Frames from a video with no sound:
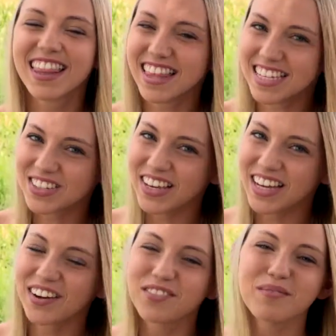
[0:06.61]
This
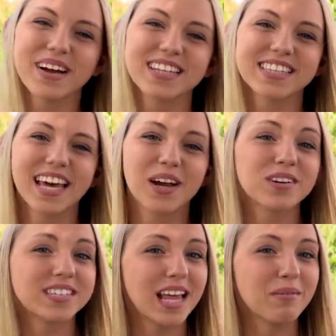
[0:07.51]
week on For Pets' Sake,
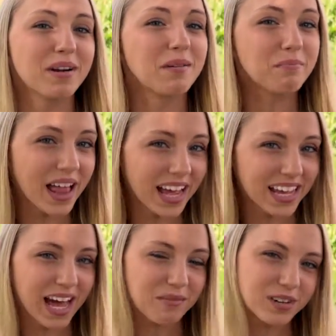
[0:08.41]
we're celebrating Black
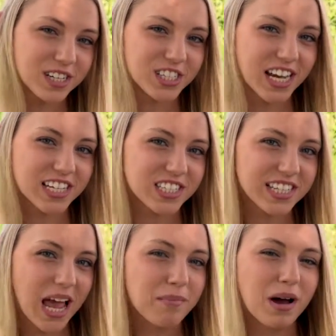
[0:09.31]
Cat Appreciation
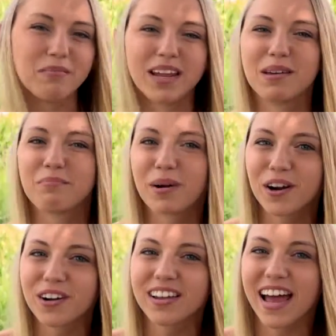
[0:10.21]
Day by meeting
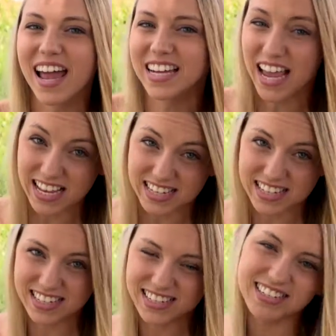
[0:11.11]
Pearl and Ace.